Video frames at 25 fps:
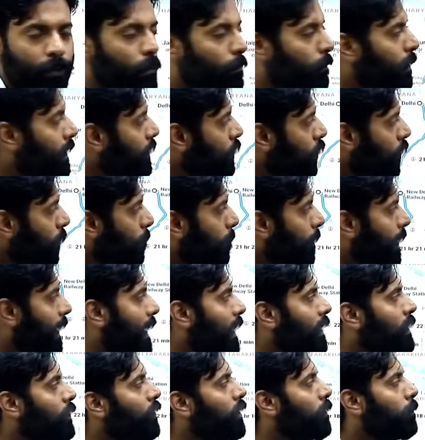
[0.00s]
but your
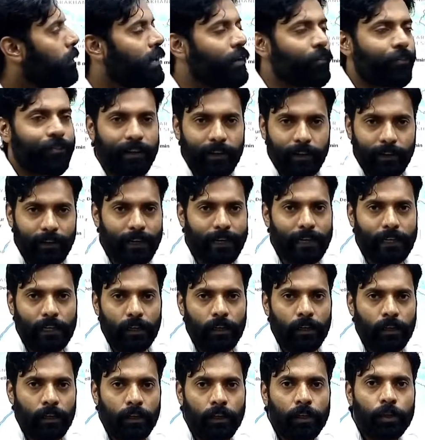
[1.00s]
path will be different, right?
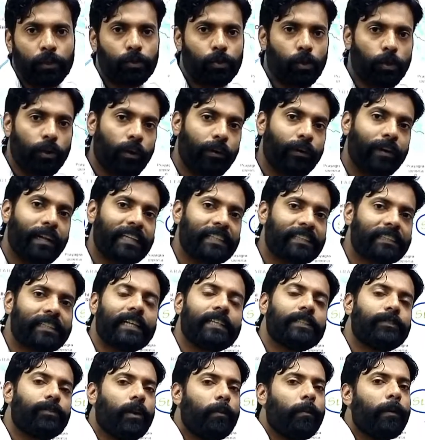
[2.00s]
So your
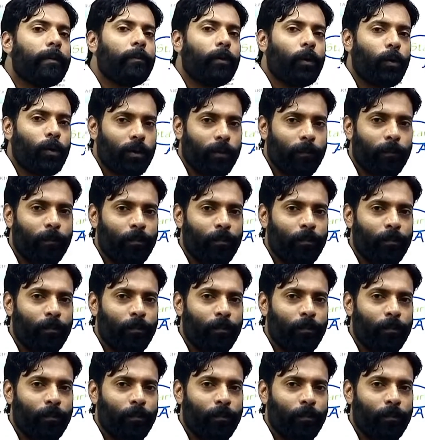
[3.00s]
distance will be more.